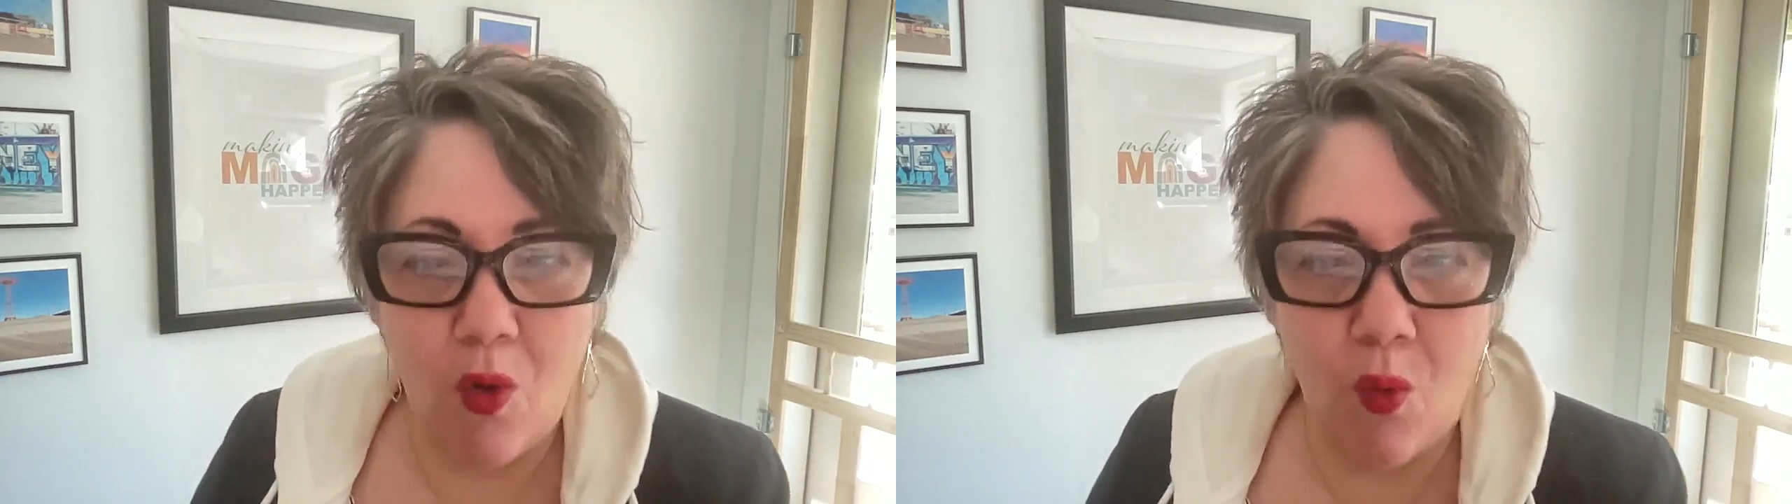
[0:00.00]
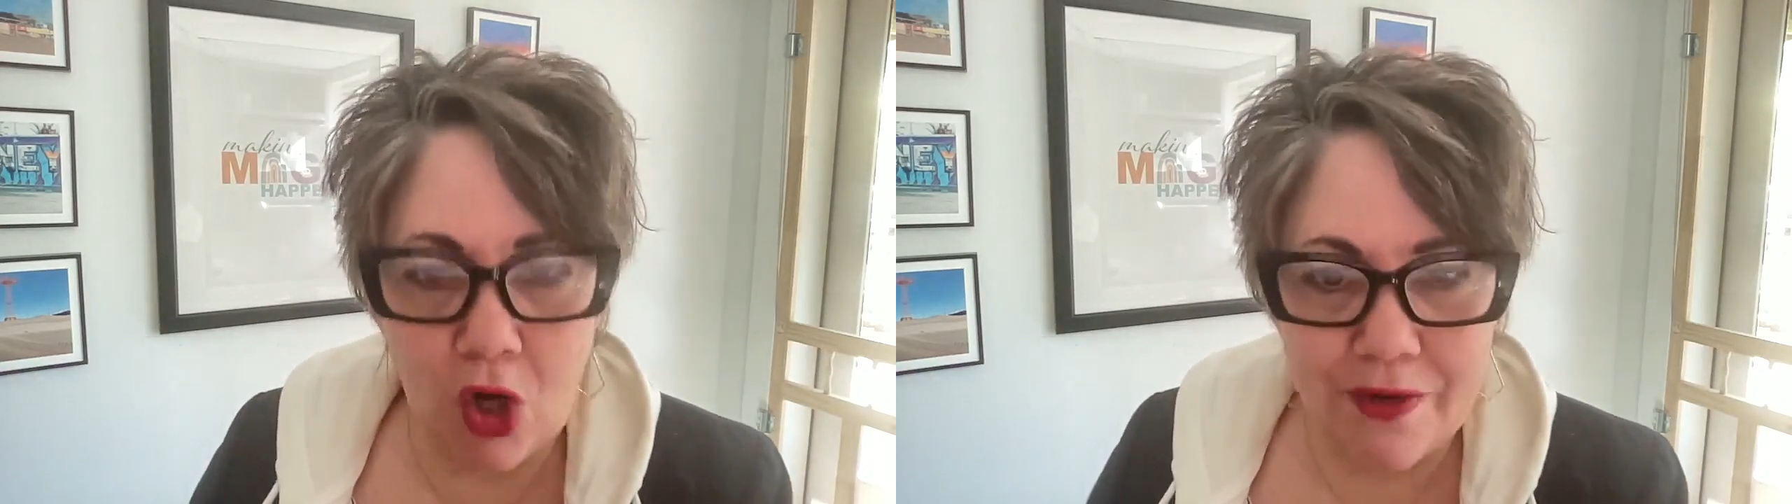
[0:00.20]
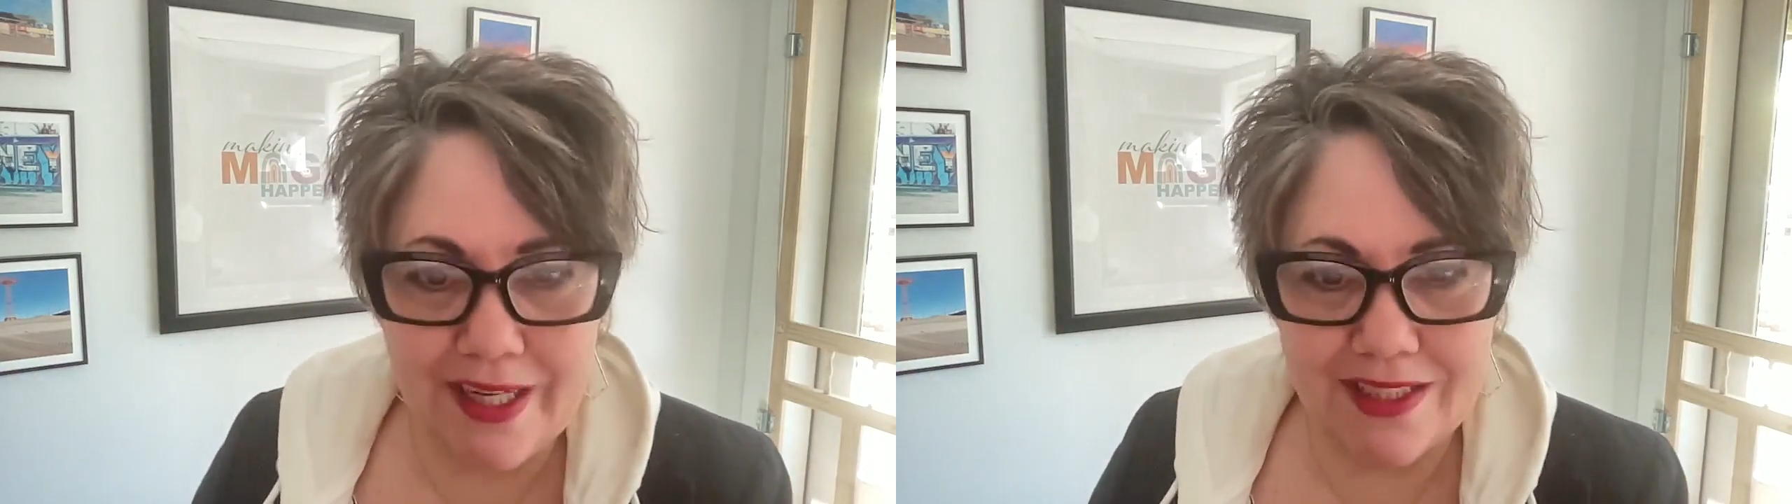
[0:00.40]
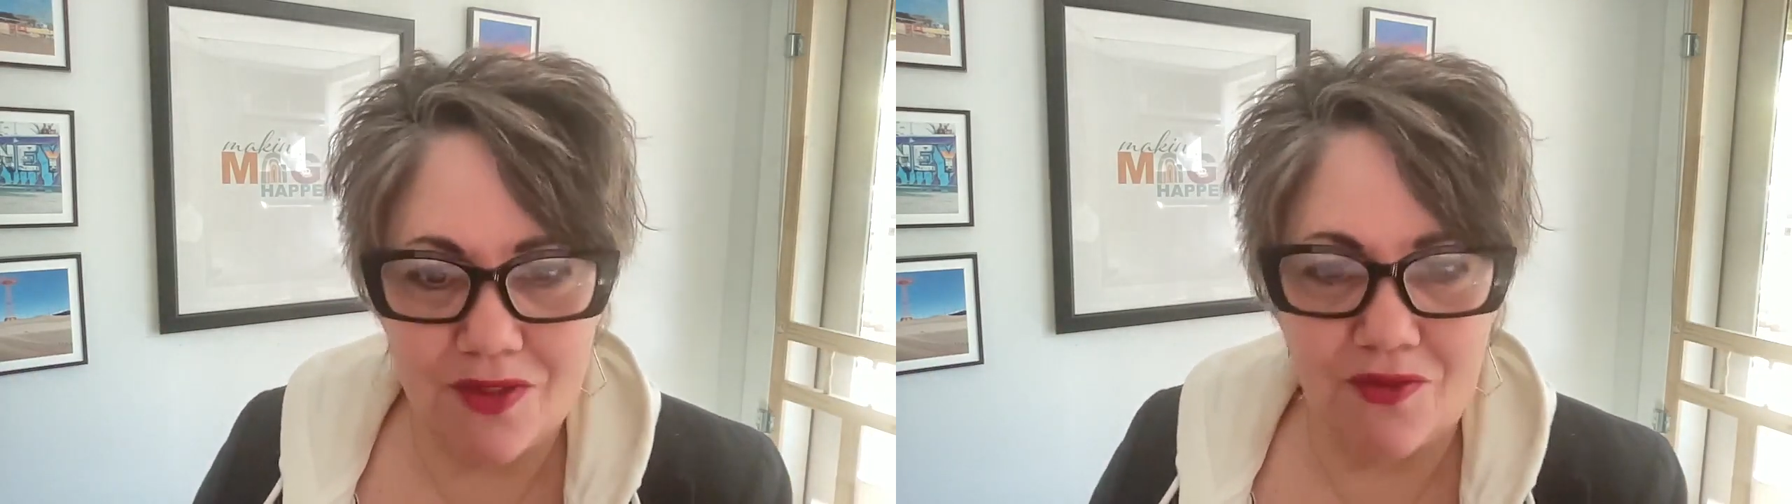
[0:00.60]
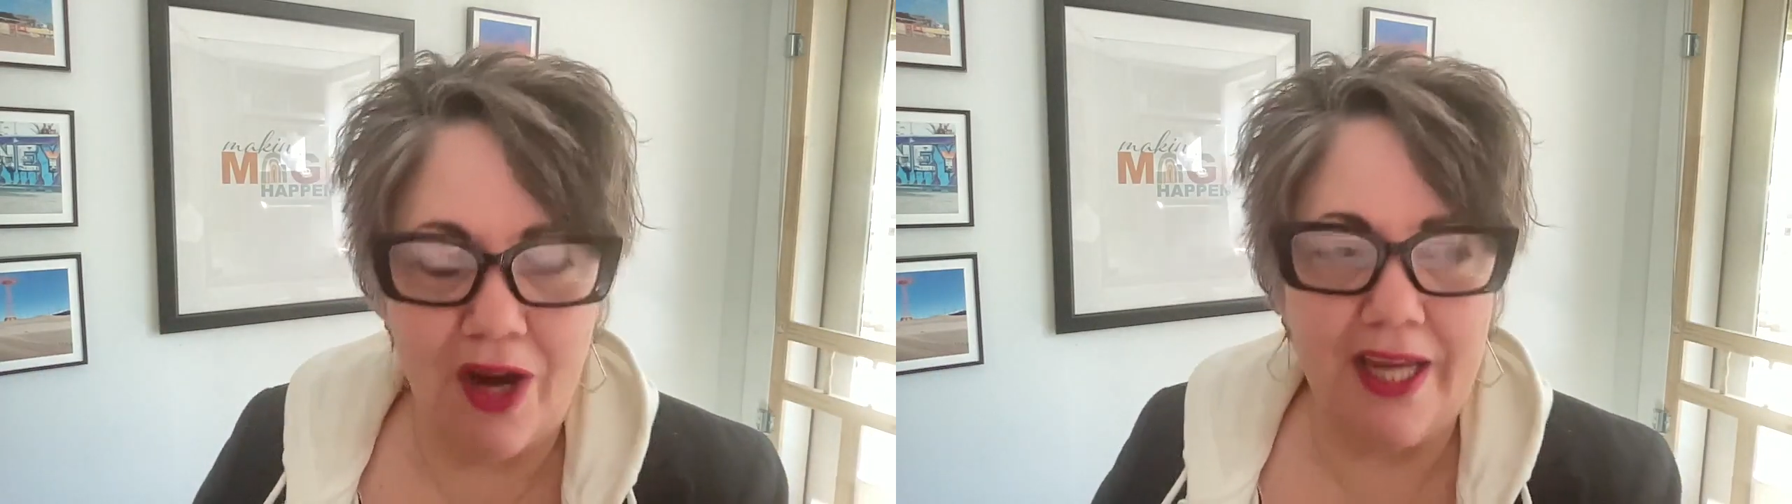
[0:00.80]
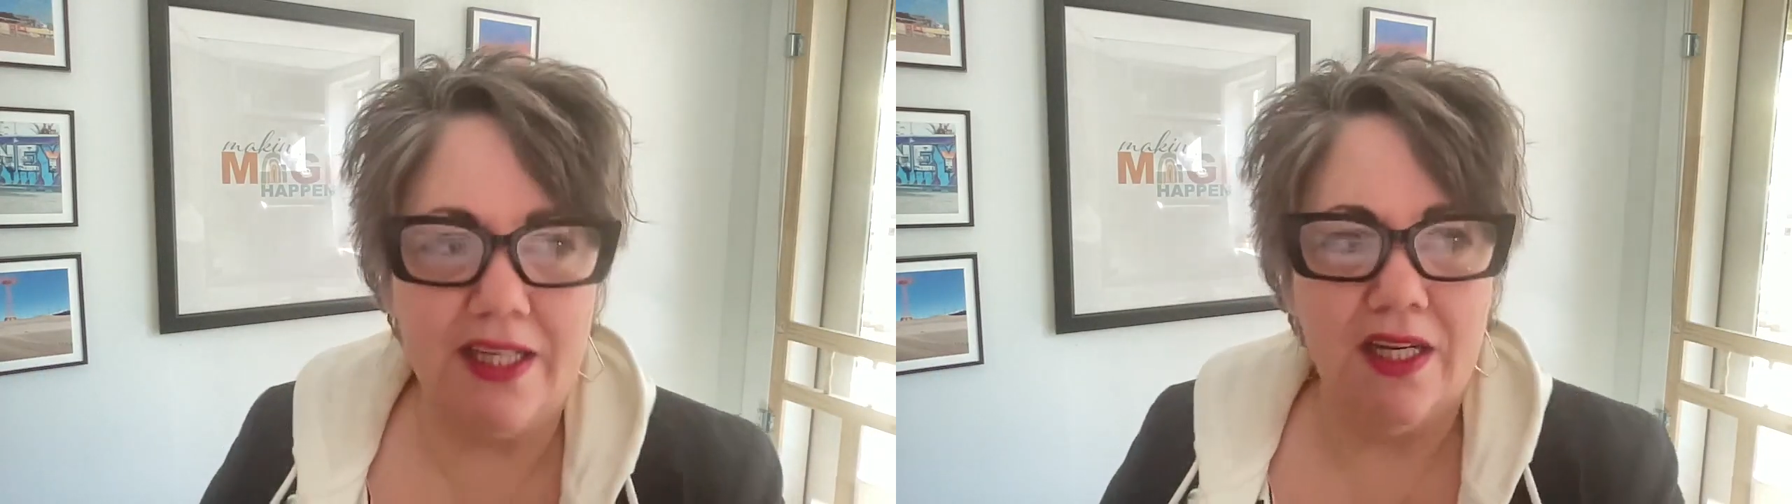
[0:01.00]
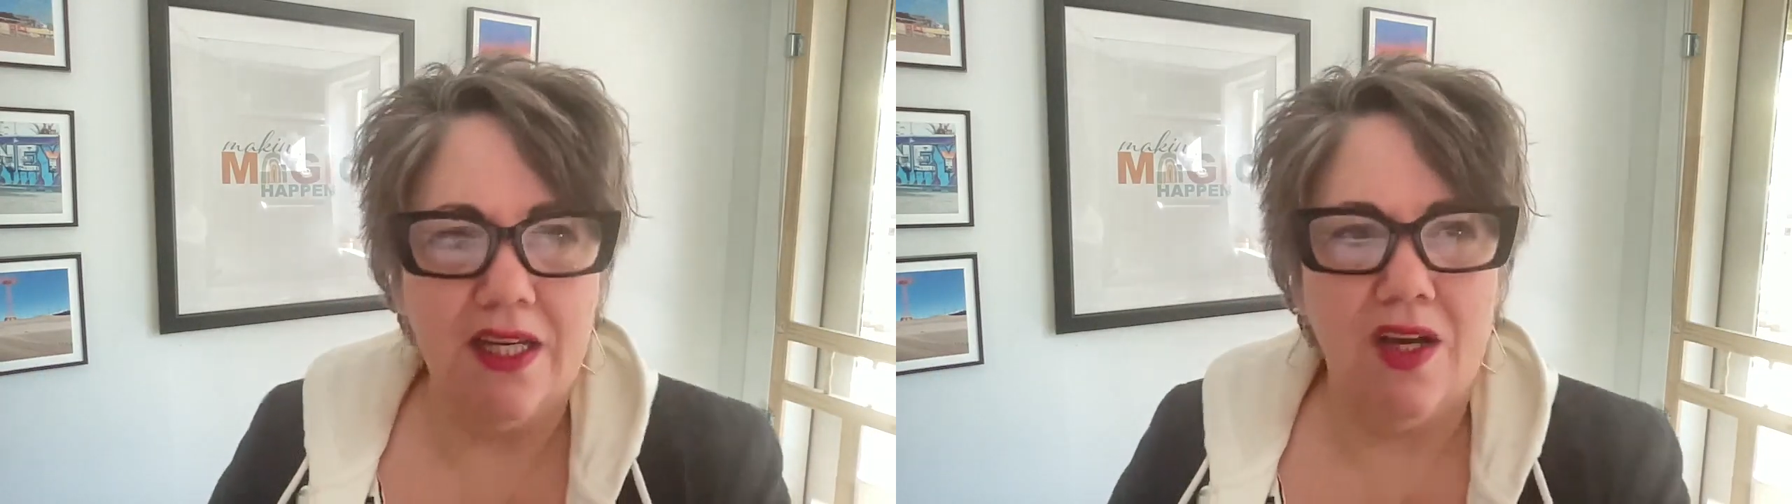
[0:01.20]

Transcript: worried, right?